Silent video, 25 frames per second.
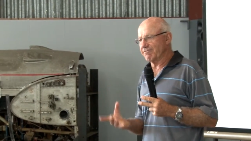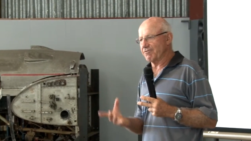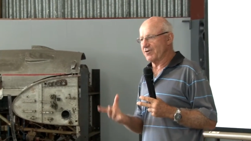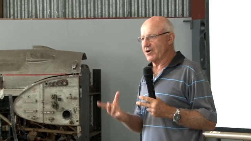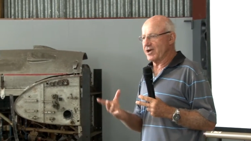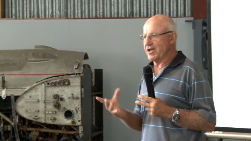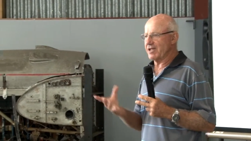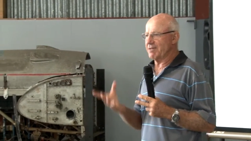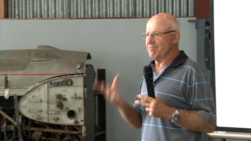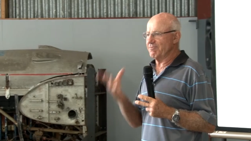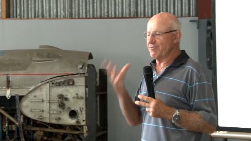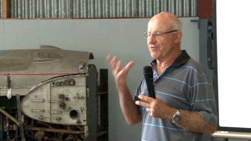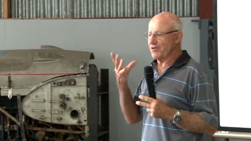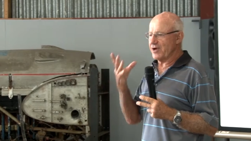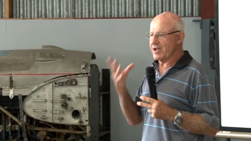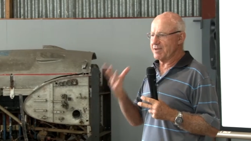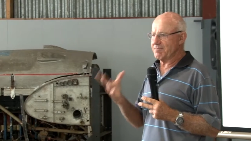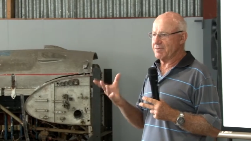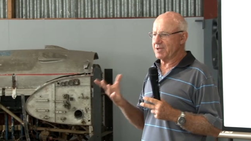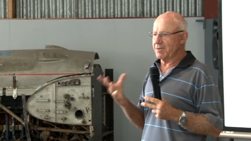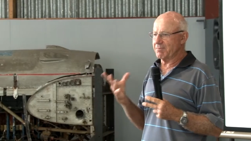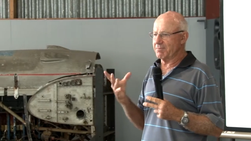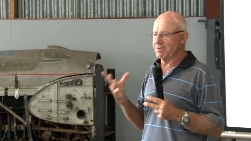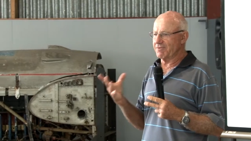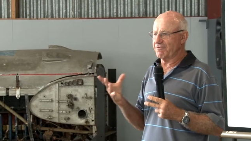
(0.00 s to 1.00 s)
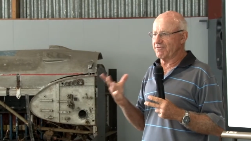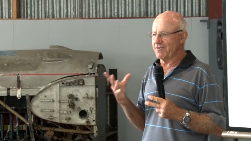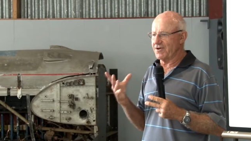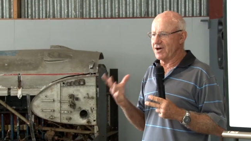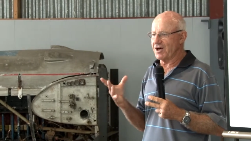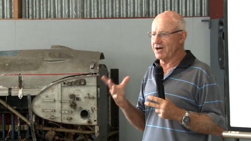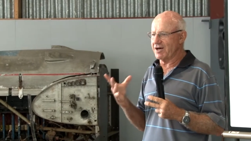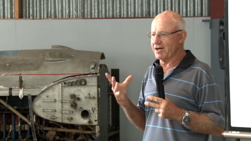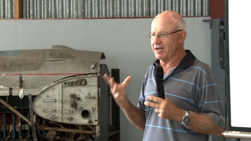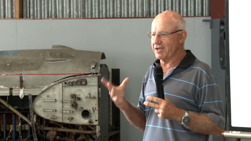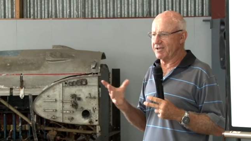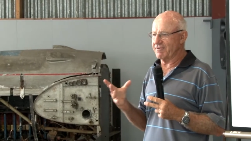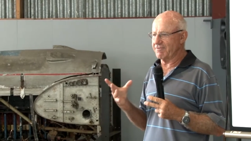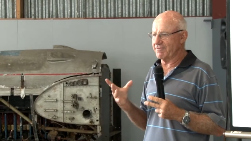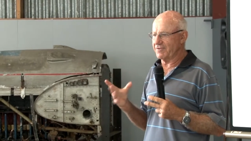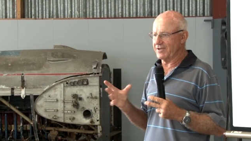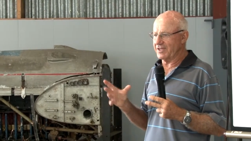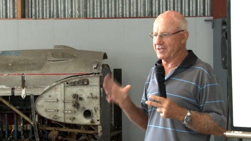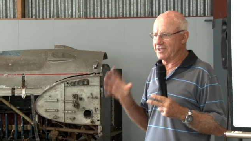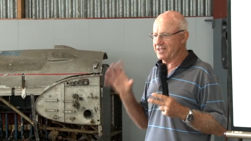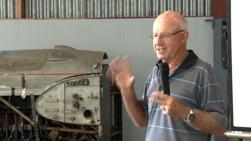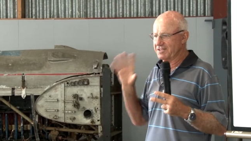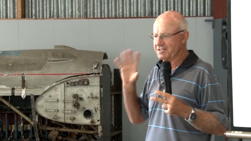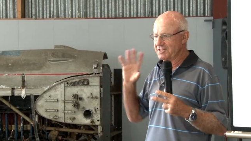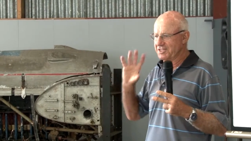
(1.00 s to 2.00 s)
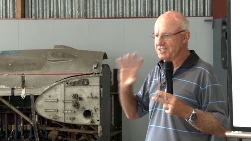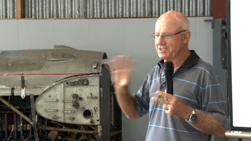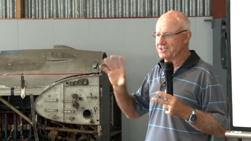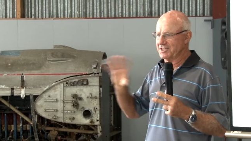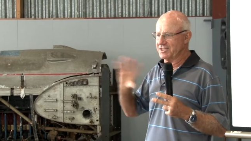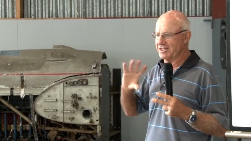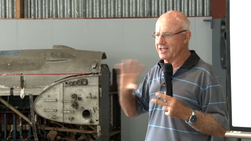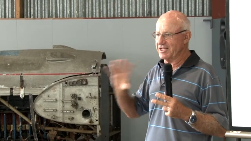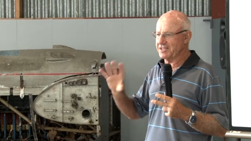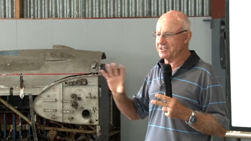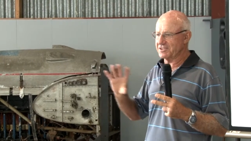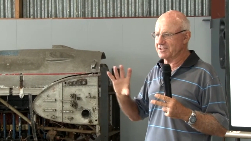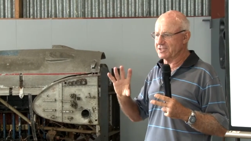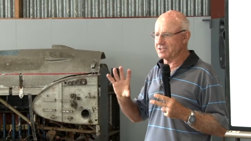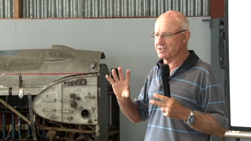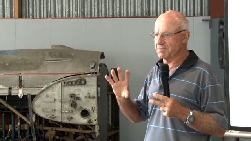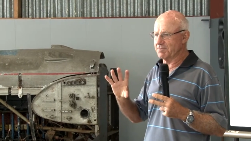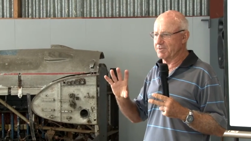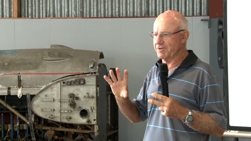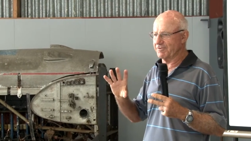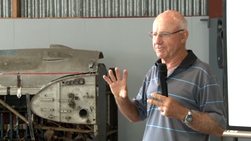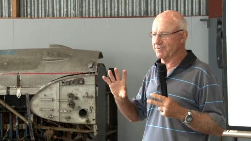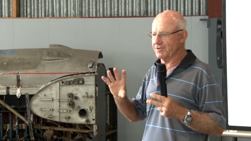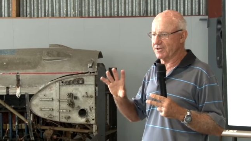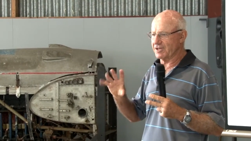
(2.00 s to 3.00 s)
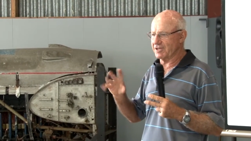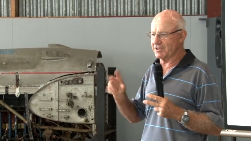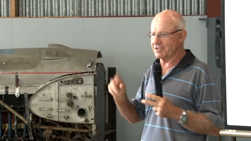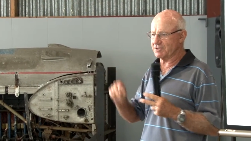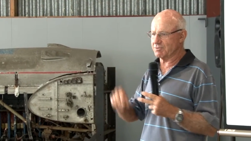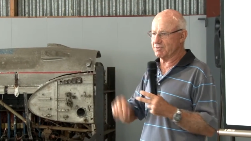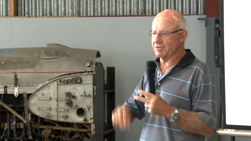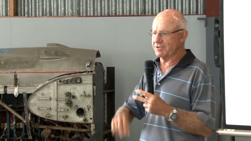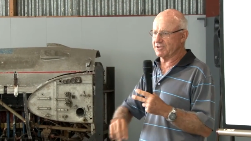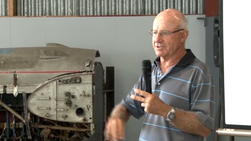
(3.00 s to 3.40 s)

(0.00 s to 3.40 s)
frame number 5, and that designates the Spitfires,